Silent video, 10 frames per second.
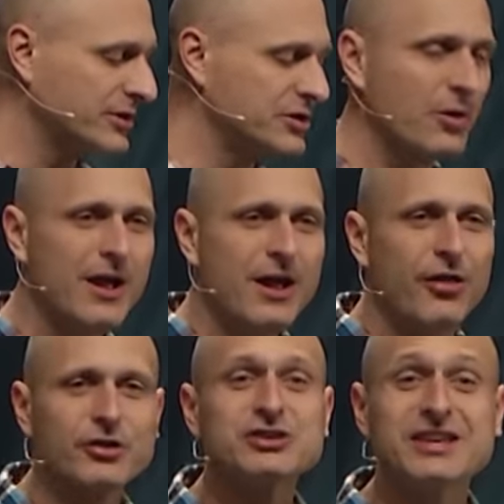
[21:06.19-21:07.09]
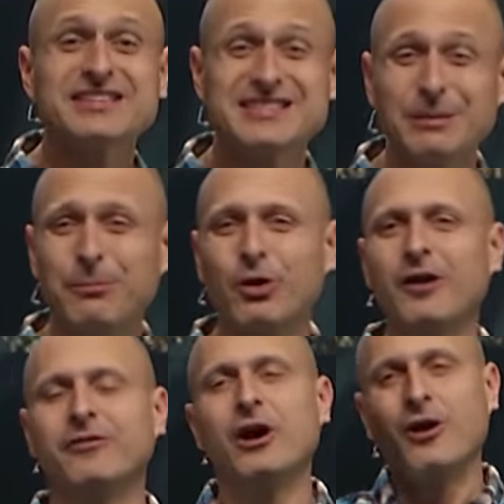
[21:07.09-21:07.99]
So there's this symbol
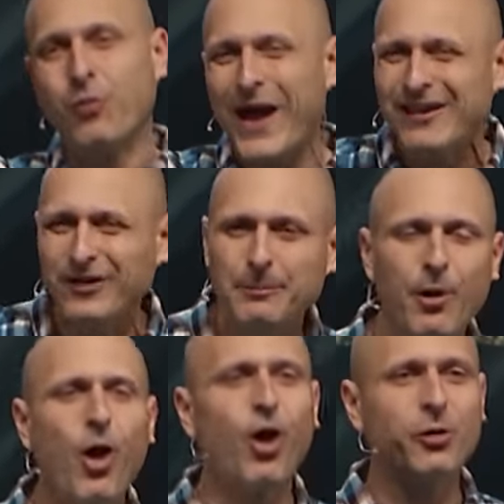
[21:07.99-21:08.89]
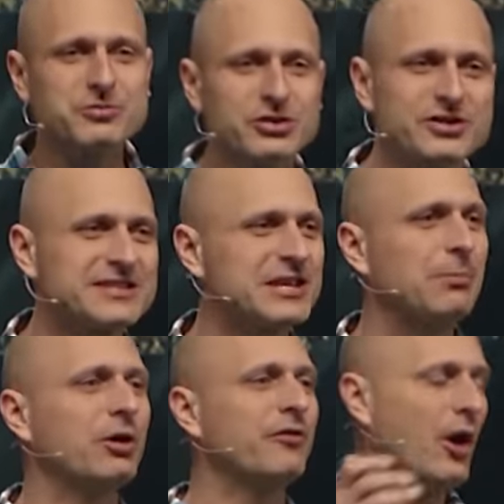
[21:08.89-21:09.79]
of, of waving palms. There's a
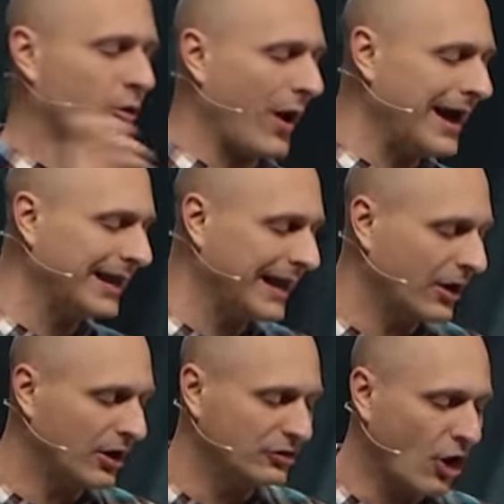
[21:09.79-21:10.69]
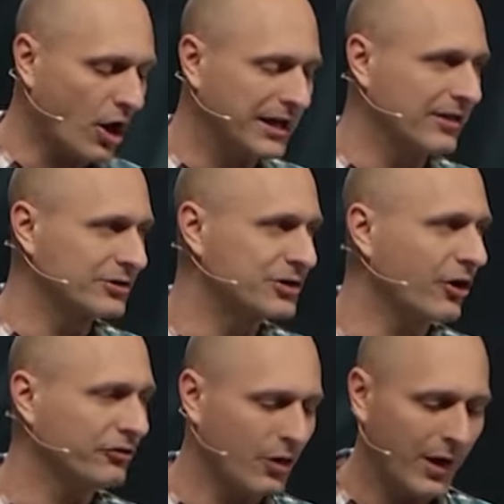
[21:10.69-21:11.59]
symbol of riding in on a donkey. There's
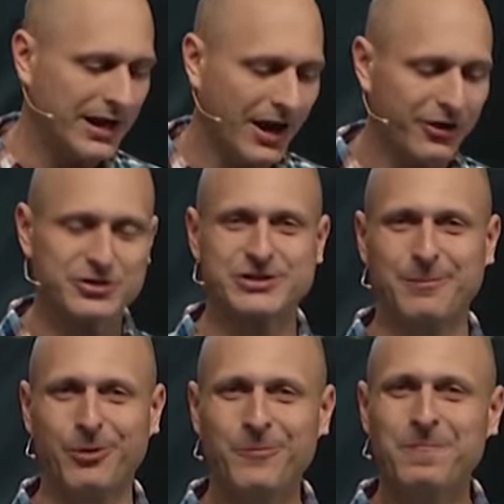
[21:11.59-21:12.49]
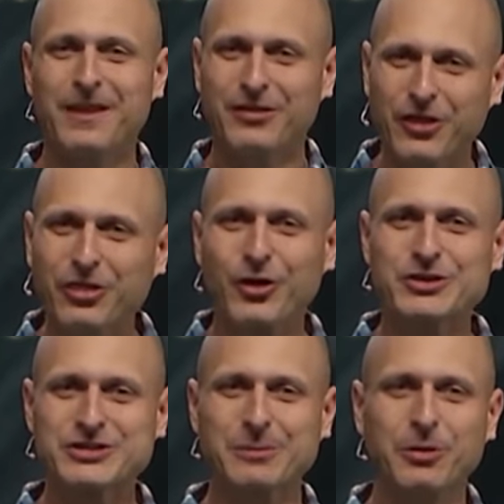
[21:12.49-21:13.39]
also another symbol. The third
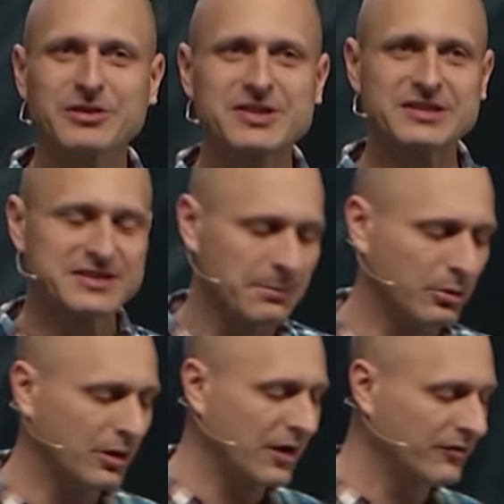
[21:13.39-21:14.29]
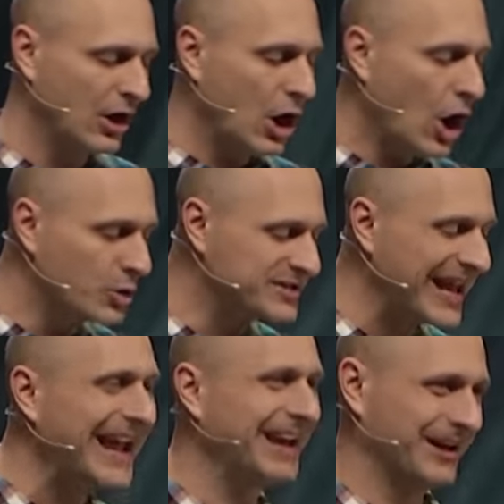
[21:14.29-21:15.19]
symbol is the symbol of
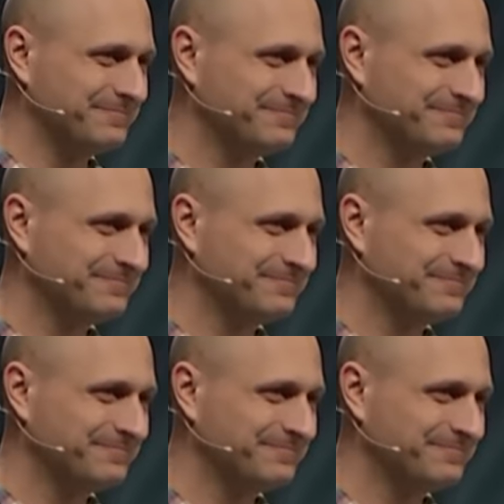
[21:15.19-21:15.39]
Hosanna.